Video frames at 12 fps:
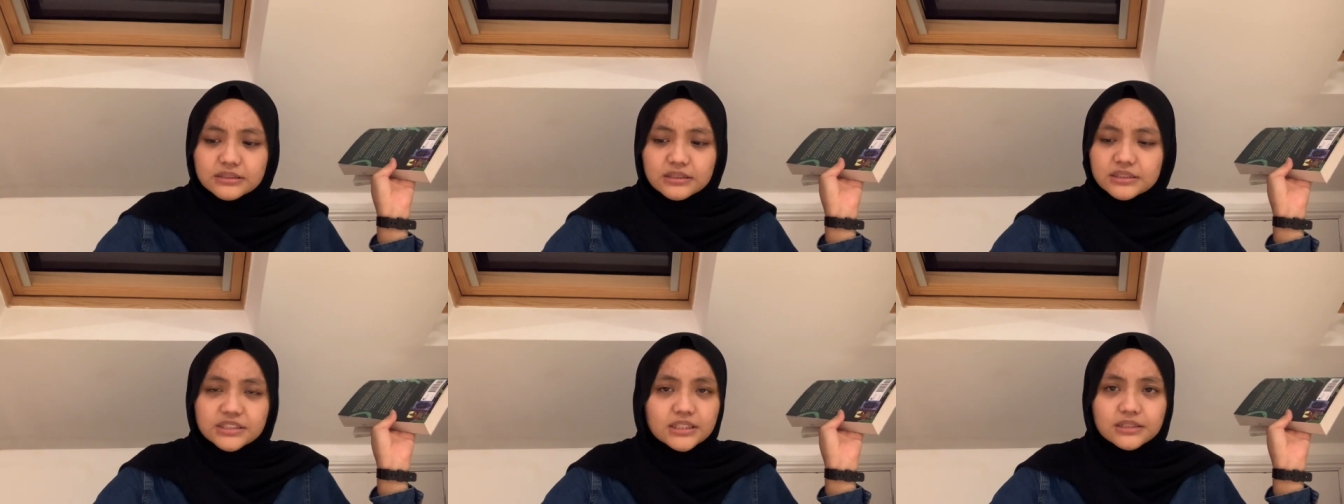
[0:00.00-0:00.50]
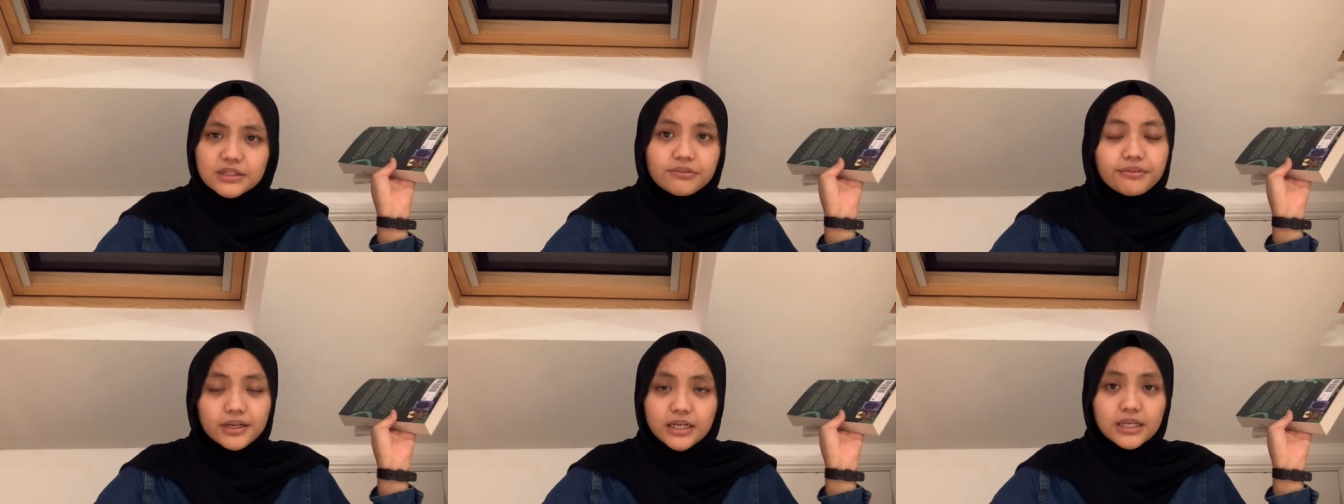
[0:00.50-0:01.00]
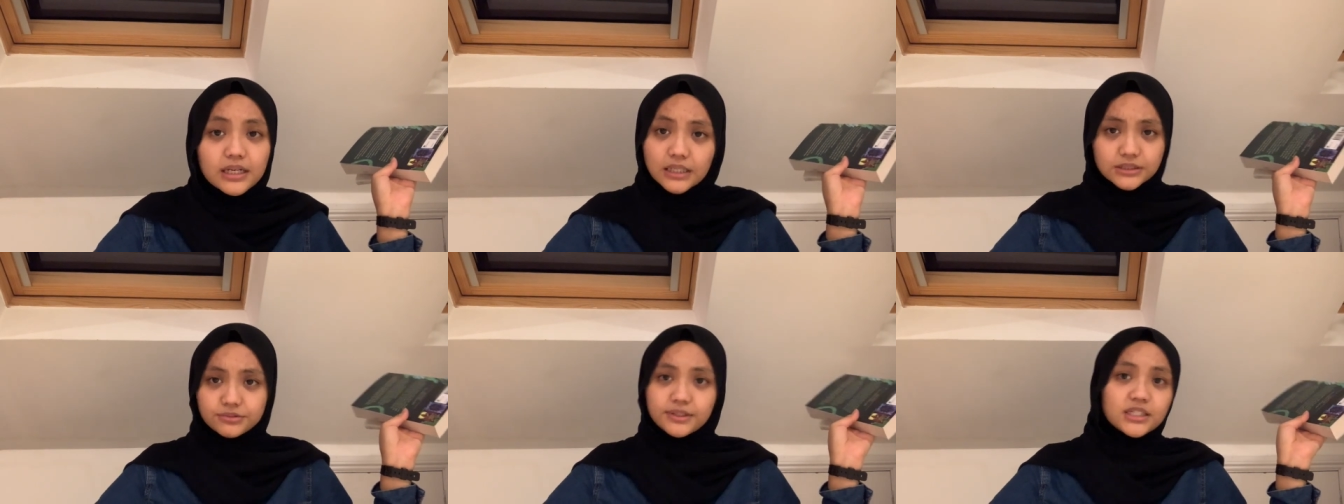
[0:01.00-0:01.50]
it just it, it
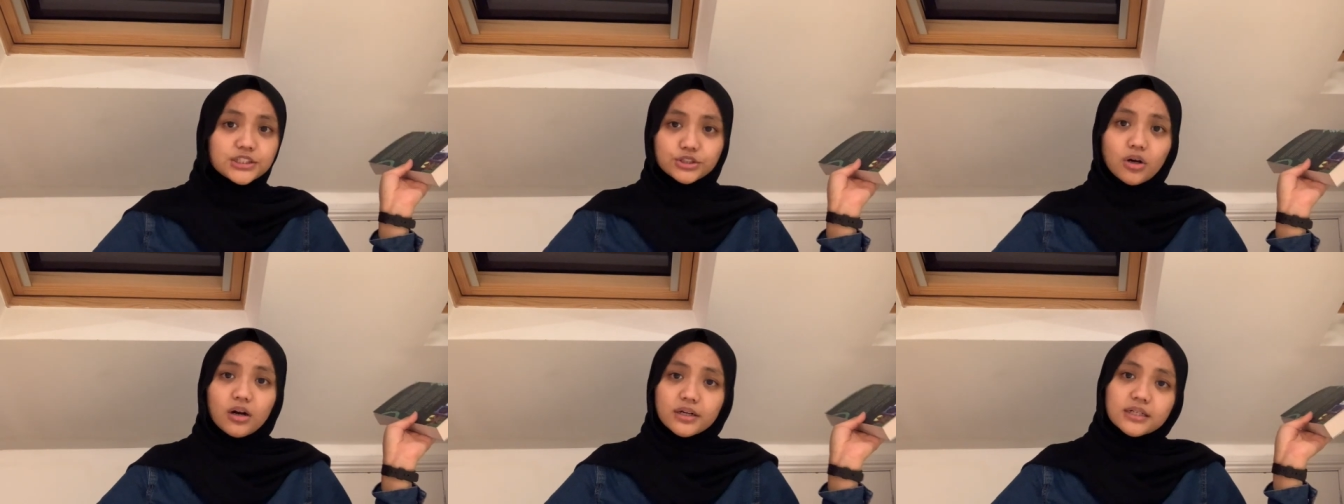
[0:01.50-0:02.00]
lasts really short